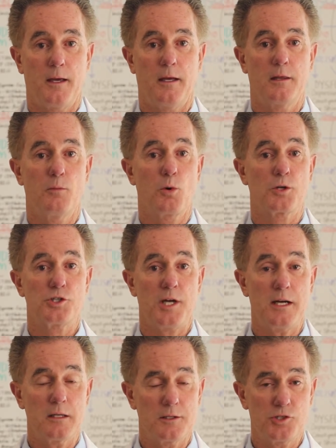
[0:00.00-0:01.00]
and the more
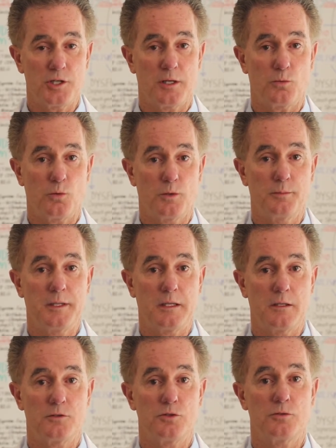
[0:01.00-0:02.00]
challenging it will
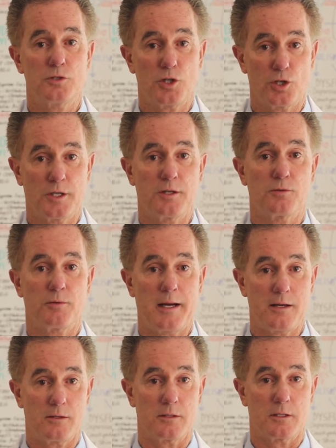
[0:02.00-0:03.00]
be to turn it
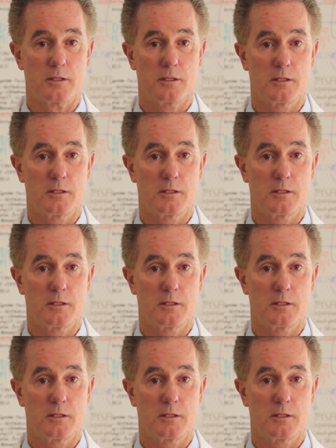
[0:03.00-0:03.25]
around.